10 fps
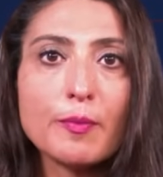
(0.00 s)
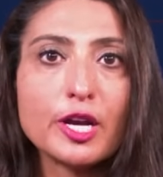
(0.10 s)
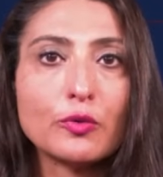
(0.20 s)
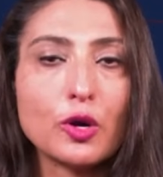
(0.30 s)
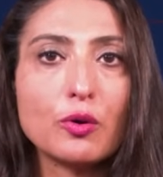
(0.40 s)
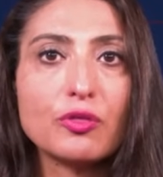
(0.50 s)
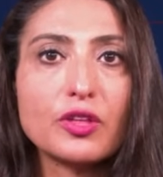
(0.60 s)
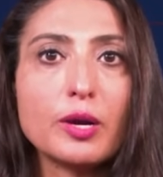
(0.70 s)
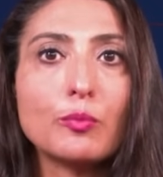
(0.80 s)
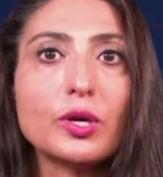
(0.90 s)
growth
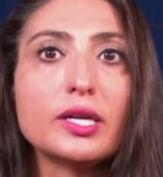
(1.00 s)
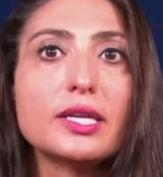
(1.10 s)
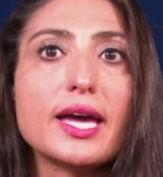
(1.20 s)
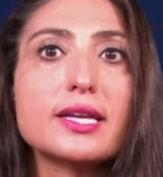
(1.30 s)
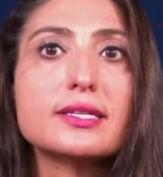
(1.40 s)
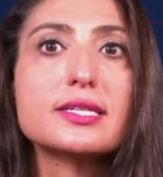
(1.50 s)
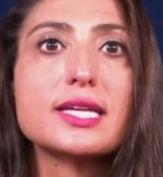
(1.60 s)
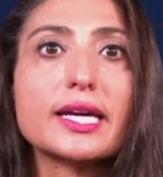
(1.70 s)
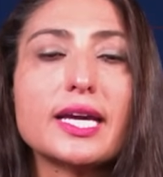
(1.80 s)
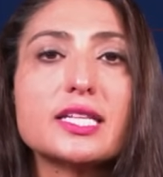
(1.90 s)
and bring an end to
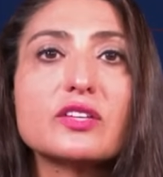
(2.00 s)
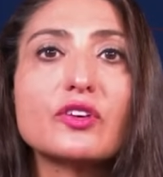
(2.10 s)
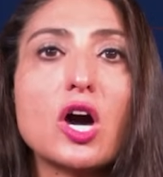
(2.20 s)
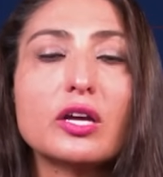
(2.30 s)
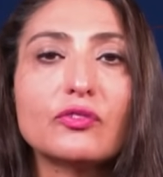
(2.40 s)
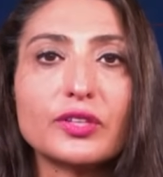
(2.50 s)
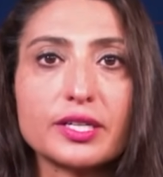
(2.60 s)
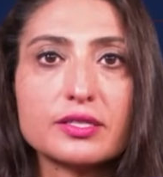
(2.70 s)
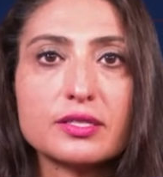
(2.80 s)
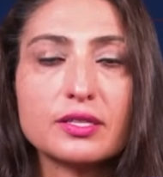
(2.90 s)
decades of
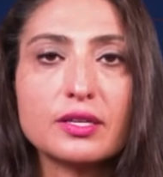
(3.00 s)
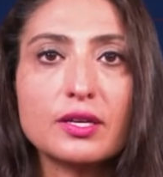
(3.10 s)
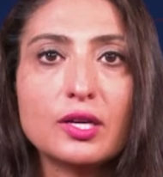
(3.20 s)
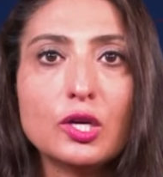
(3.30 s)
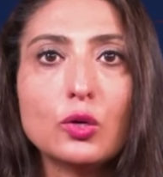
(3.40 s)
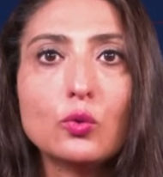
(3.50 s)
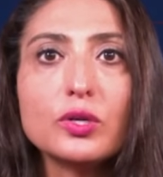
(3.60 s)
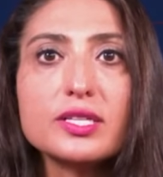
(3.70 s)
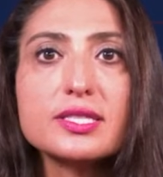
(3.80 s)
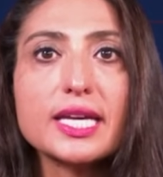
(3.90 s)
conflict. What
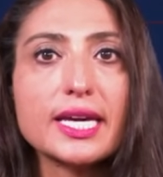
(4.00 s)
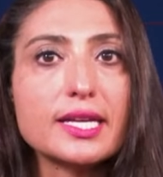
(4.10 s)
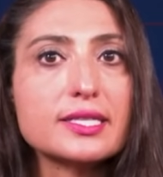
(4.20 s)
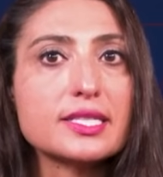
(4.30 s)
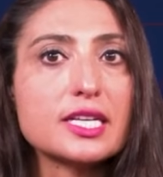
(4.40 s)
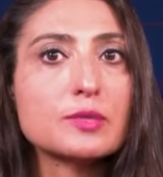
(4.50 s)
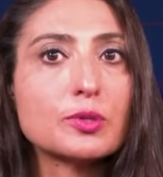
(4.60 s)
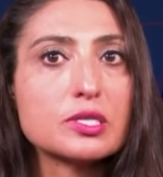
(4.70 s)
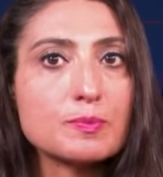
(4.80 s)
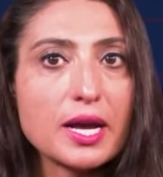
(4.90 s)
is the ANCA's
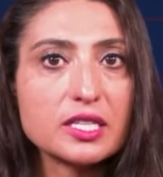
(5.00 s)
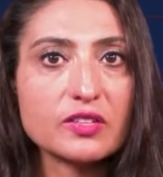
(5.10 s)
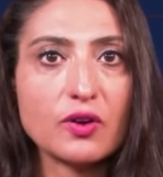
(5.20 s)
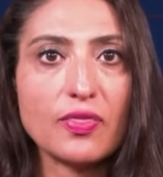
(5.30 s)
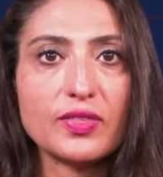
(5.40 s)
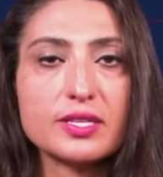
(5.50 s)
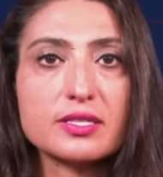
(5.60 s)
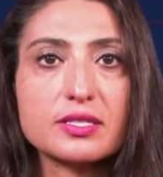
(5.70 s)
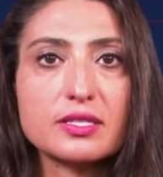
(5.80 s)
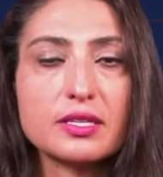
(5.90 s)
perspective on
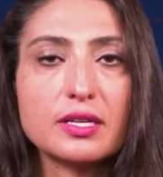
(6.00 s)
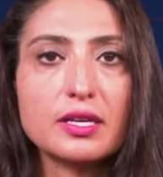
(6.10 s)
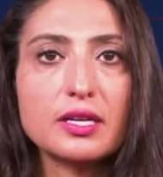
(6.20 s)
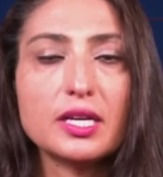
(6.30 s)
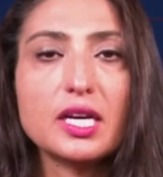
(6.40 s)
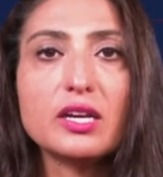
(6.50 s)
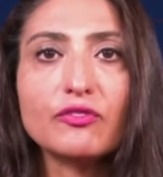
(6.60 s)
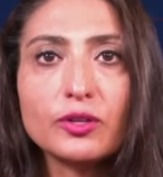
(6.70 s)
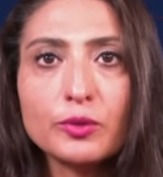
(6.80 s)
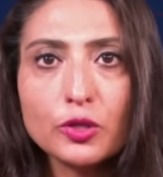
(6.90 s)
this? And
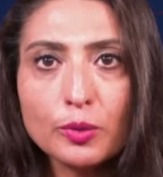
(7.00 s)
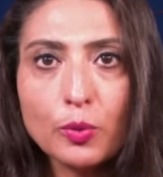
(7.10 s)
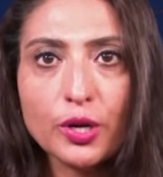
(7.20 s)
from your point